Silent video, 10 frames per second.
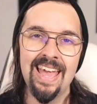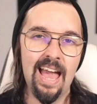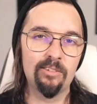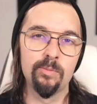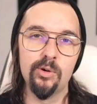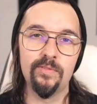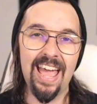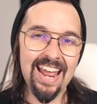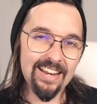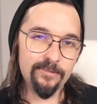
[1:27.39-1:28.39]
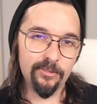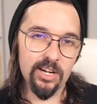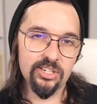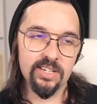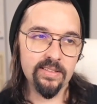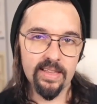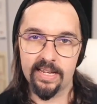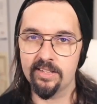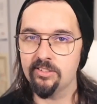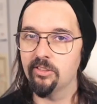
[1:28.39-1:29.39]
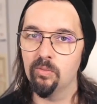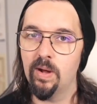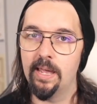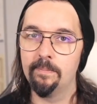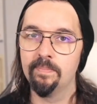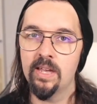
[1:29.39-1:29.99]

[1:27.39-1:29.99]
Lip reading: and remove any friction that gets in the way.